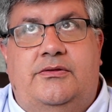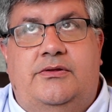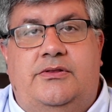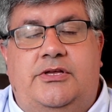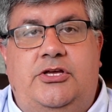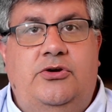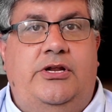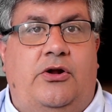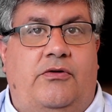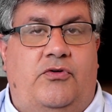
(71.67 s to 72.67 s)
the
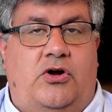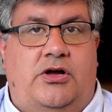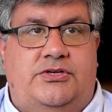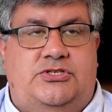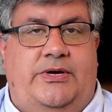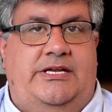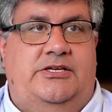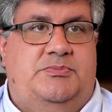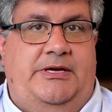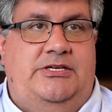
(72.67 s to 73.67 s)
unit overall, so I can
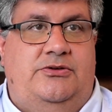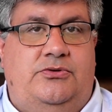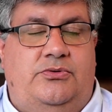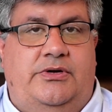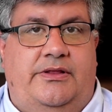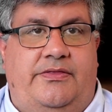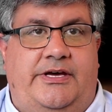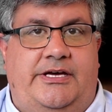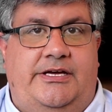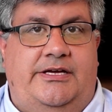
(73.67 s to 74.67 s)
explain to you
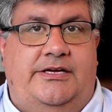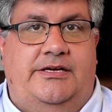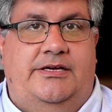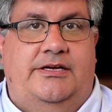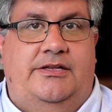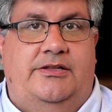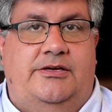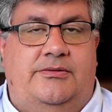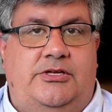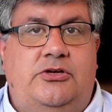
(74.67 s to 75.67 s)
the
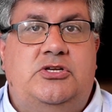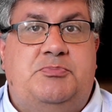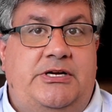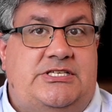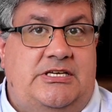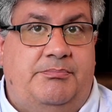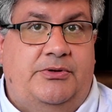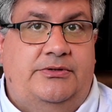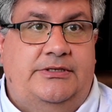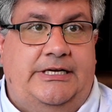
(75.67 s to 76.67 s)
unit's pretty
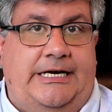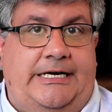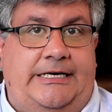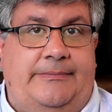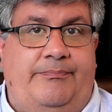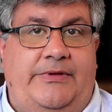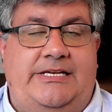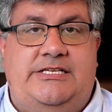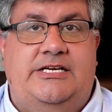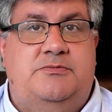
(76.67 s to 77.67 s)
simple.
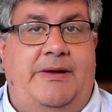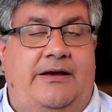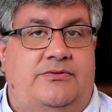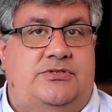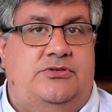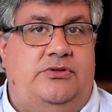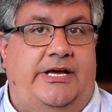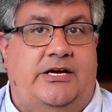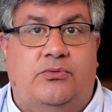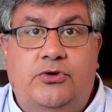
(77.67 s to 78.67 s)
It does mount to
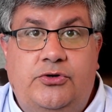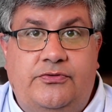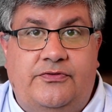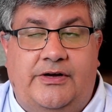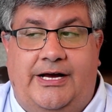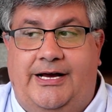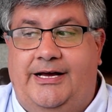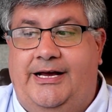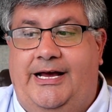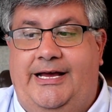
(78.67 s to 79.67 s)
like a roof.
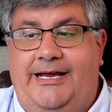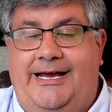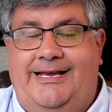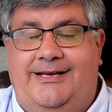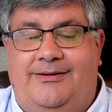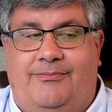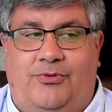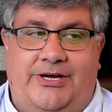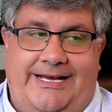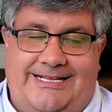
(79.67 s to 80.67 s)
We're
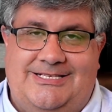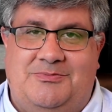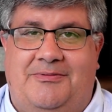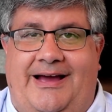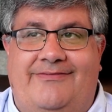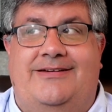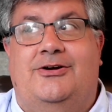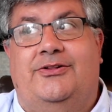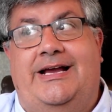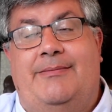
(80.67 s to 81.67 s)
gonna get this. I've
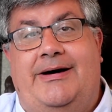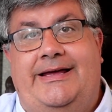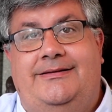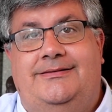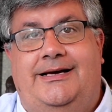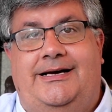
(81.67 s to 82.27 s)
currently got mine.